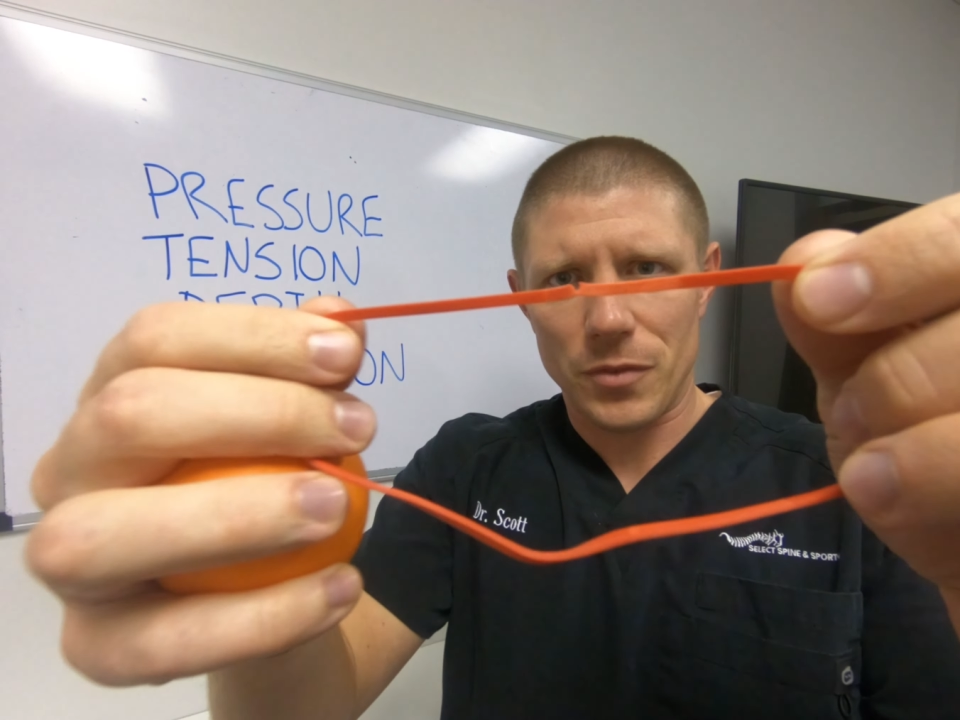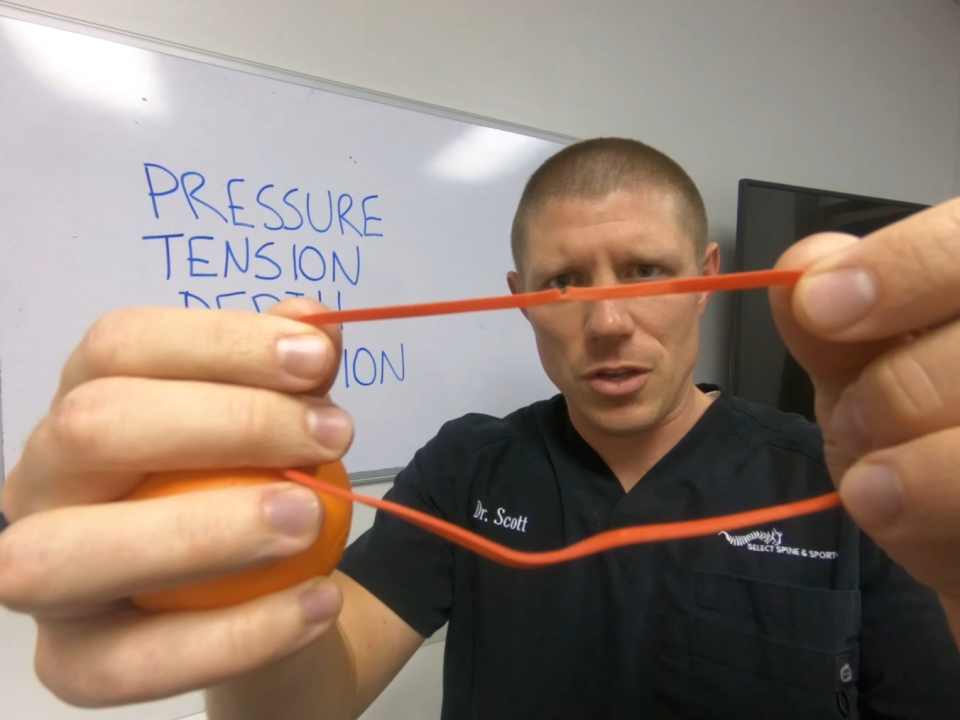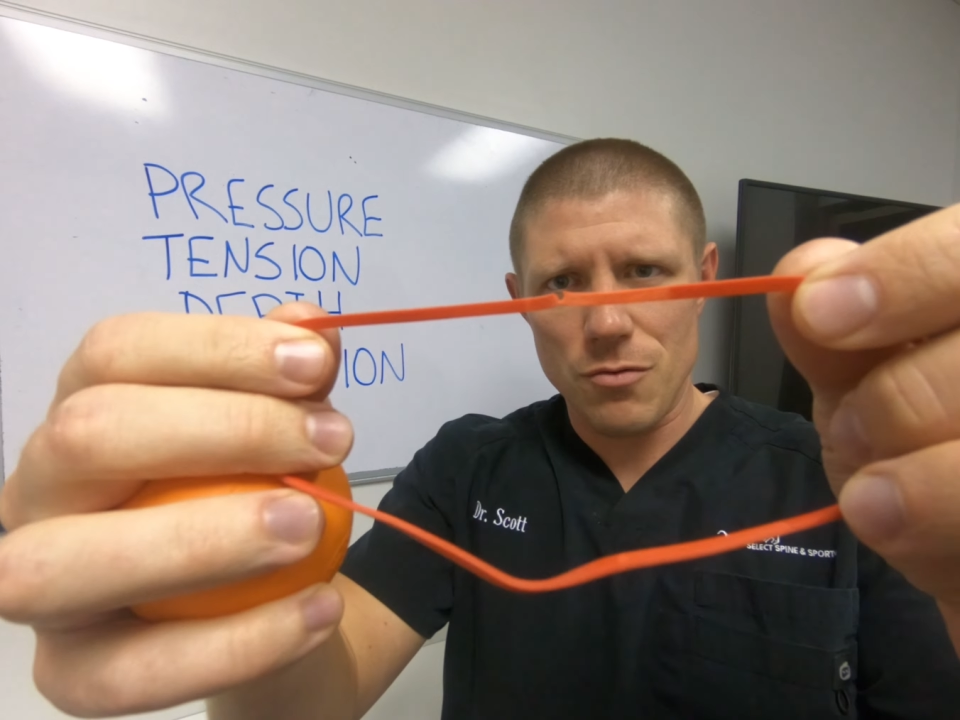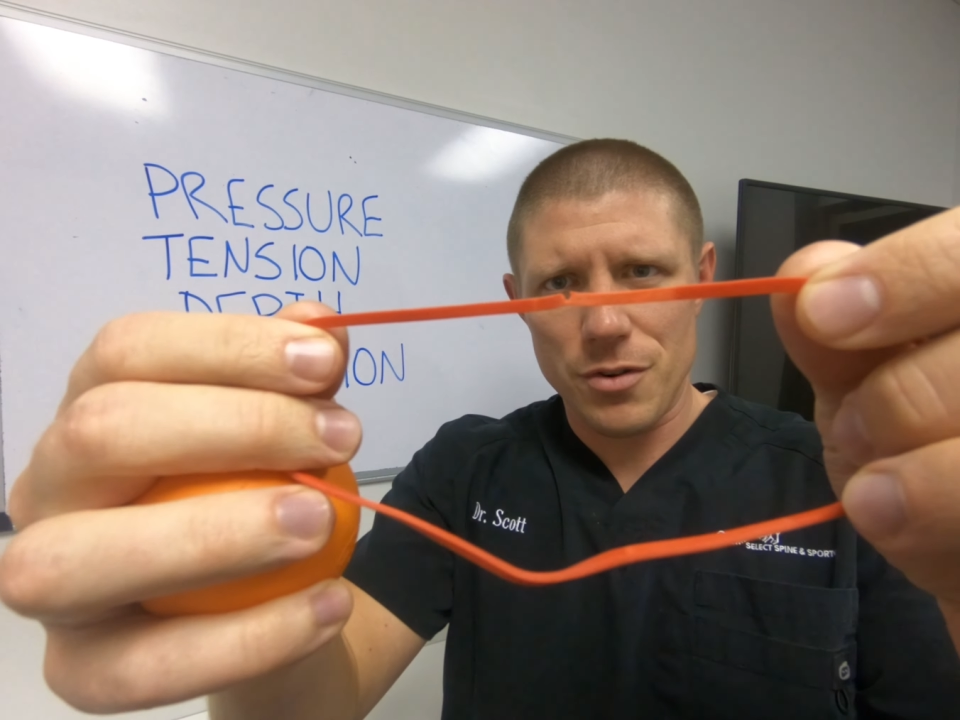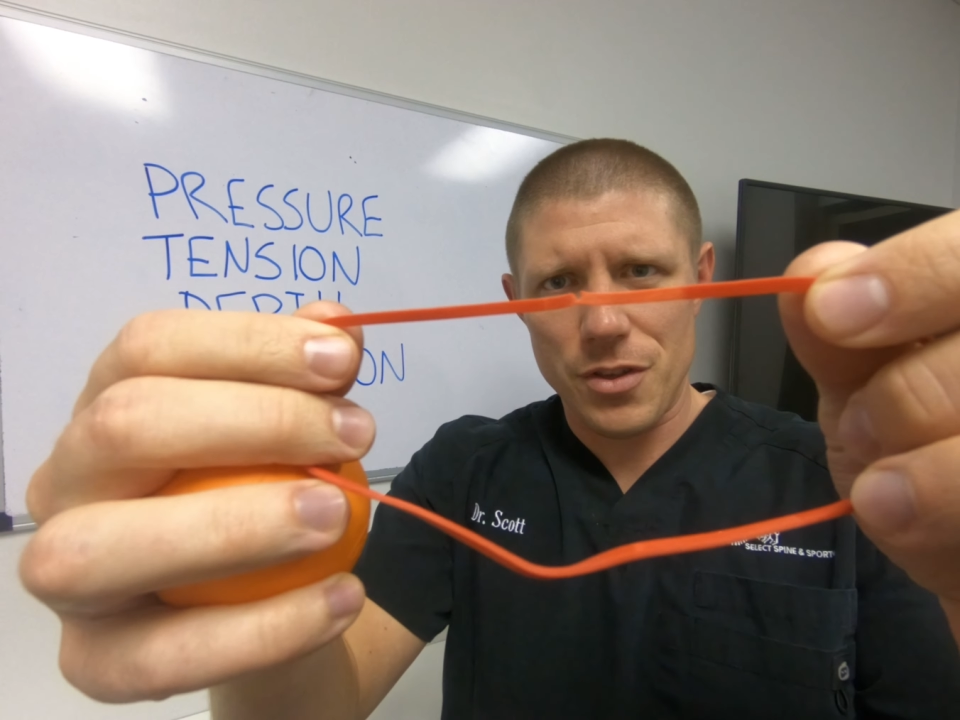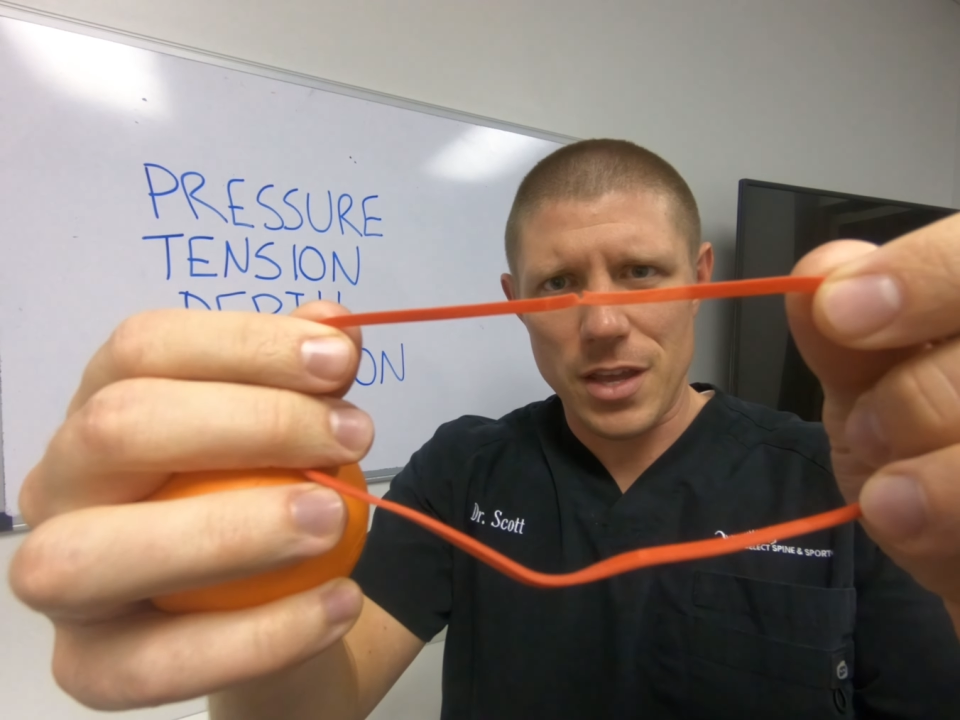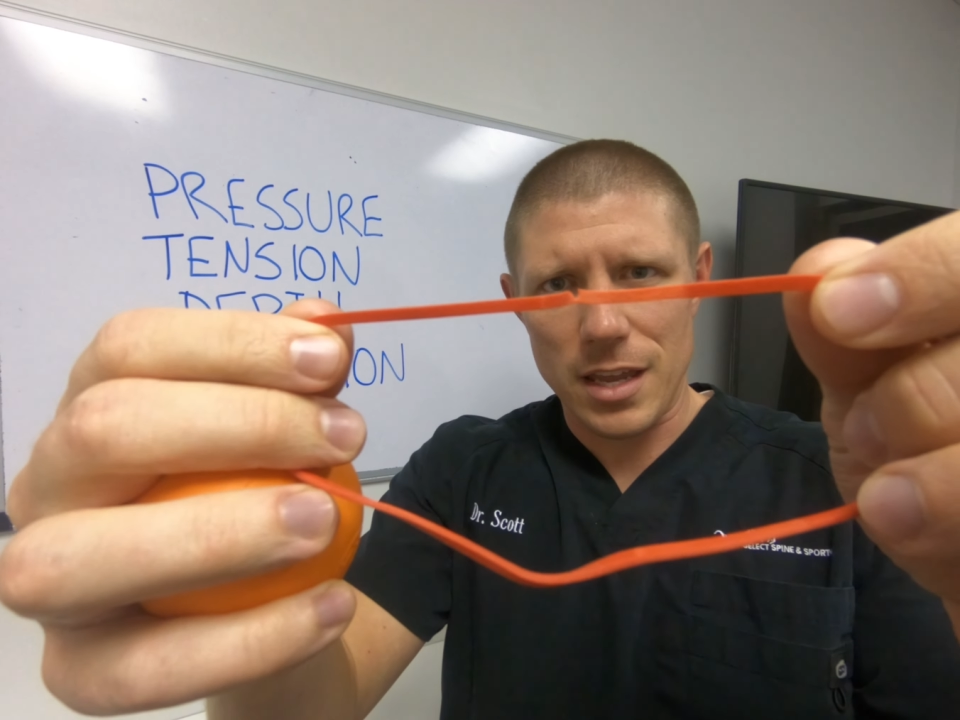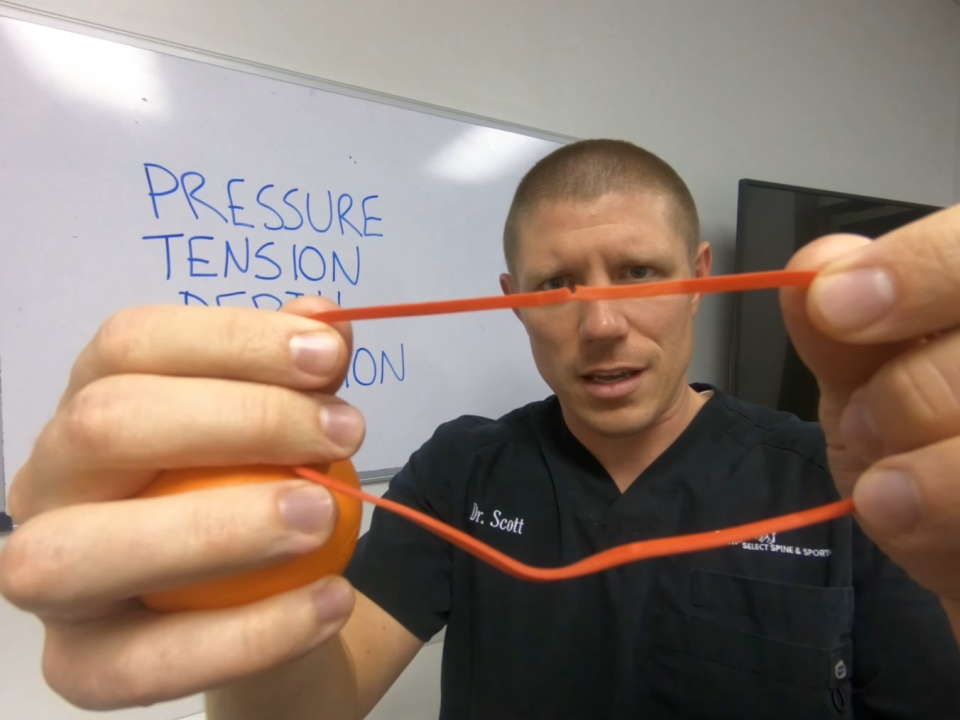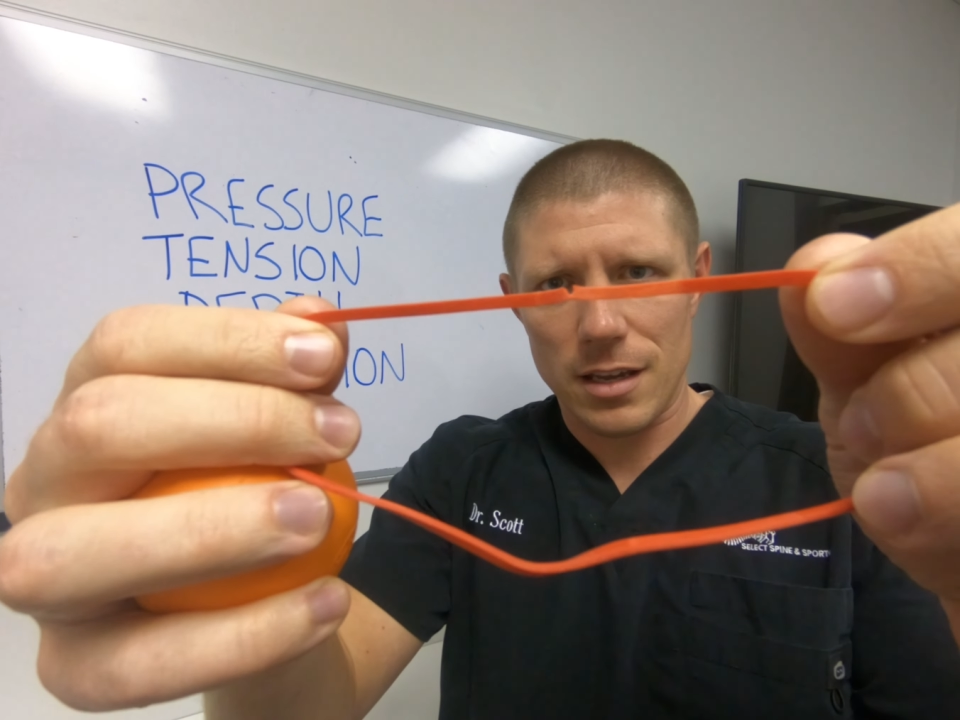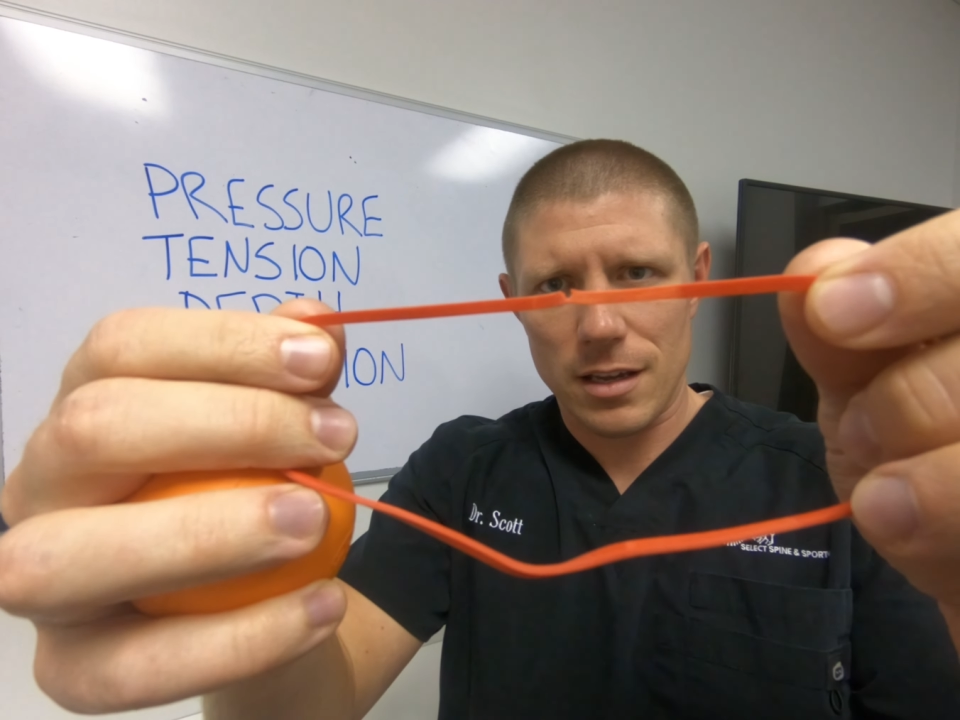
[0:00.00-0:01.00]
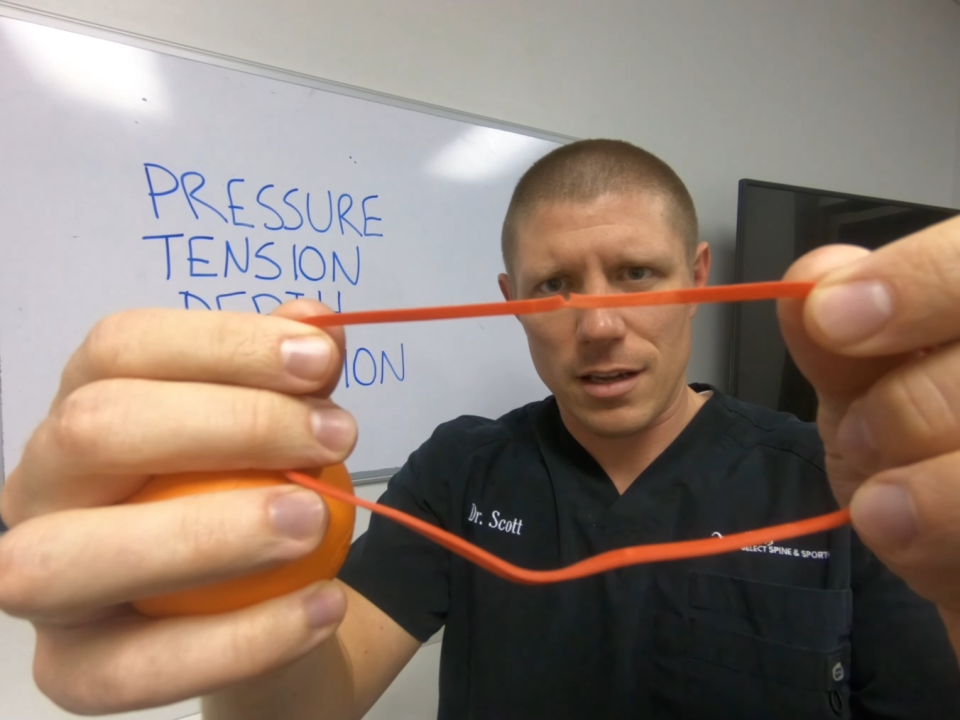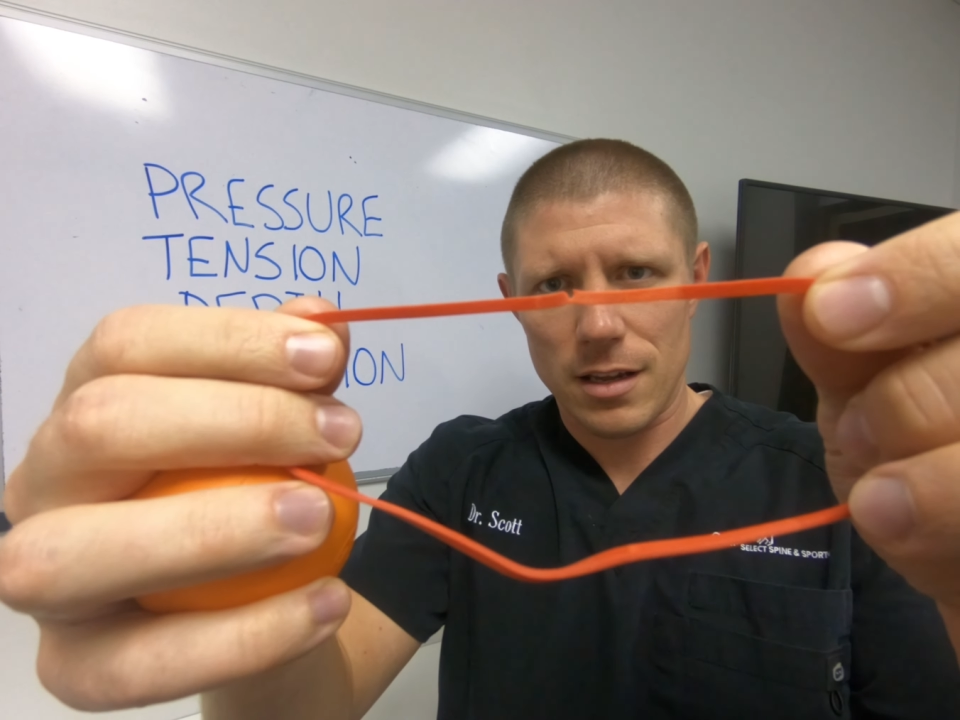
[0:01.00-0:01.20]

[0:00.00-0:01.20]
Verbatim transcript: You would think